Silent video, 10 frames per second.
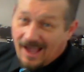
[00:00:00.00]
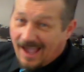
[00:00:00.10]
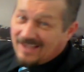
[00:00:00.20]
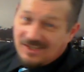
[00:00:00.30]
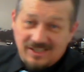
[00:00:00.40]

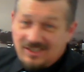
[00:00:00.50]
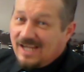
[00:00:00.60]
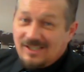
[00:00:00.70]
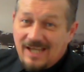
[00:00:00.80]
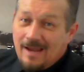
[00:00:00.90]
at this
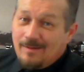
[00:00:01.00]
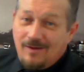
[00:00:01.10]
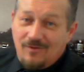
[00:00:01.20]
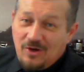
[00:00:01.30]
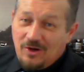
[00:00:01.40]
stage,
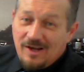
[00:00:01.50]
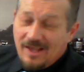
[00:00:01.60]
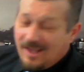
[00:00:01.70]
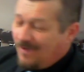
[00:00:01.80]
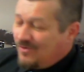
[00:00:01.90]
if
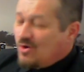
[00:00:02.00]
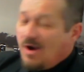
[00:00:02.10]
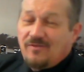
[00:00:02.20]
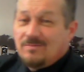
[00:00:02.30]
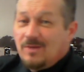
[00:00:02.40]
you're
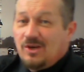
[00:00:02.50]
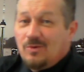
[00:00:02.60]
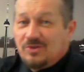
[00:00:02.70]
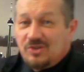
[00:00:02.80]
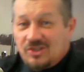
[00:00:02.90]
unfamiliar
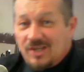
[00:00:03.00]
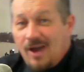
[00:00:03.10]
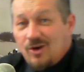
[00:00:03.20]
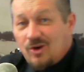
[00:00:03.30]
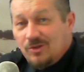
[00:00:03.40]
with just
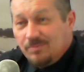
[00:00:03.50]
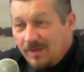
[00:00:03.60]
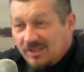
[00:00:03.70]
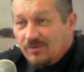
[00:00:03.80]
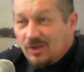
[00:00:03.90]
how
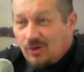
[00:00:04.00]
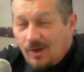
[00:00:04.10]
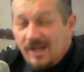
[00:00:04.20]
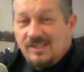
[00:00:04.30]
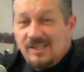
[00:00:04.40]
much of a
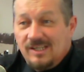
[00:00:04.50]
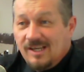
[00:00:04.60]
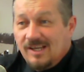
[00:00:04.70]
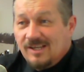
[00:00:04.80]
crazy